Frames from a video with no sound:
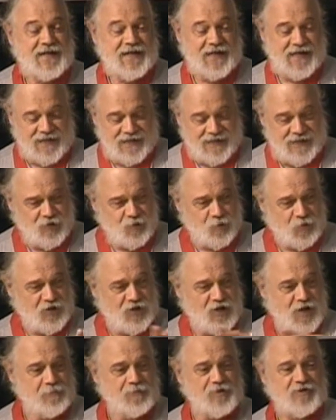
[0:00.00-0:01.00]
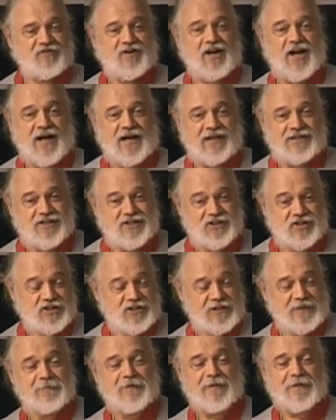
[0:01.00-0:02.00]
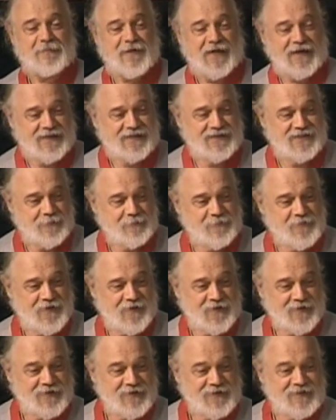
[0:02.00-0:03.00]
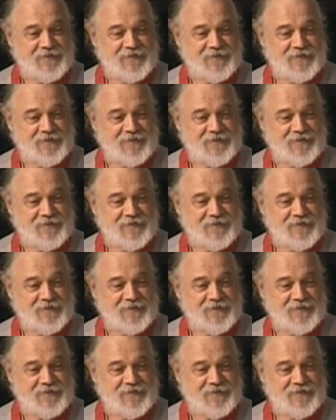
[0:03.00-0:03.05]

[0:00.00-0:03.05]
and there were a couple of cots and sleeping bags up there.